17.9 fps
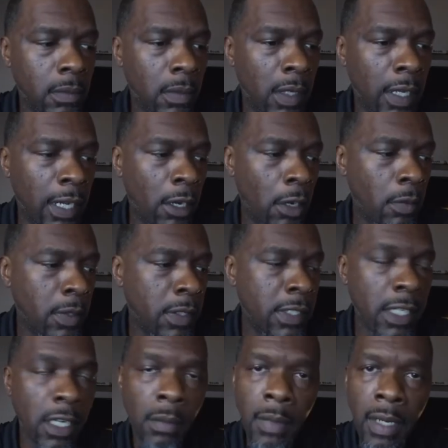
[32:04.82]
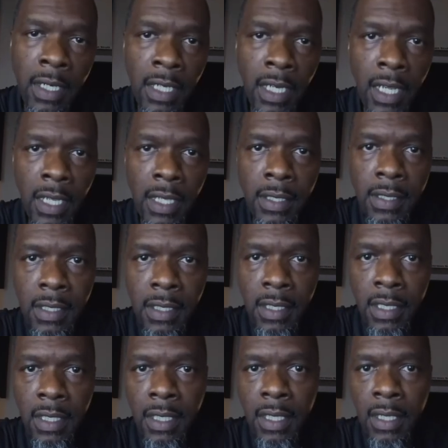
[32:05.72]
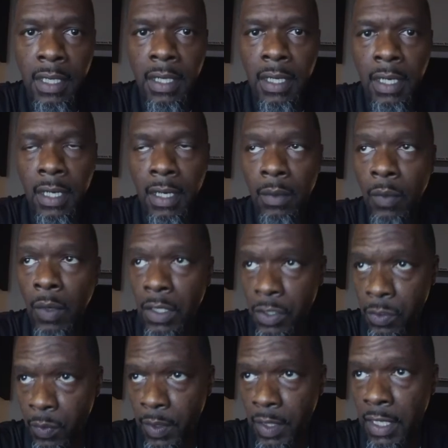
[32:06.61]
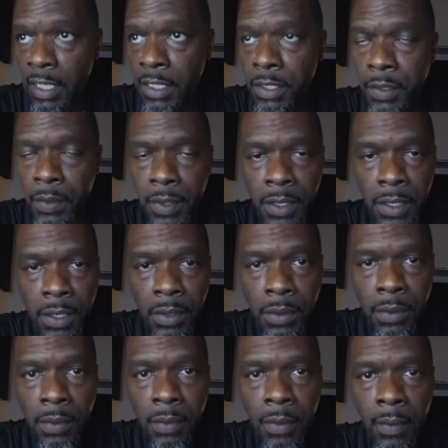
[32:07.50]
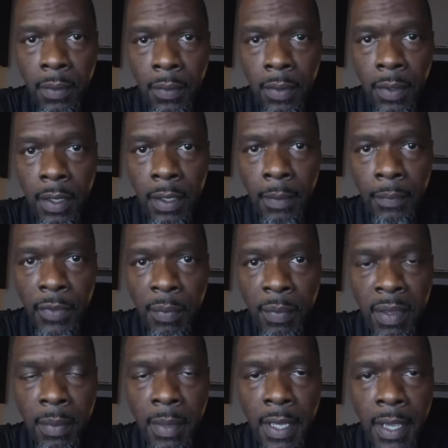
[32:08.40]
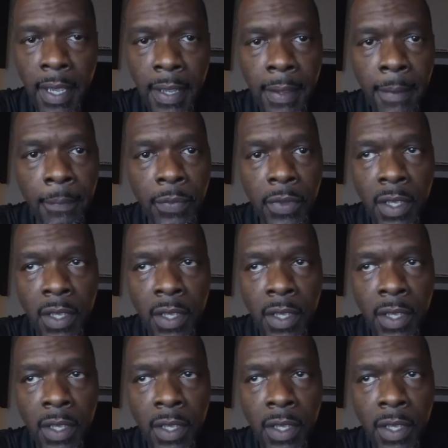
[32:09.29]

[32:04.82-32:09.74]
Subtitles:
always tell my clients, once we enter into the BBA,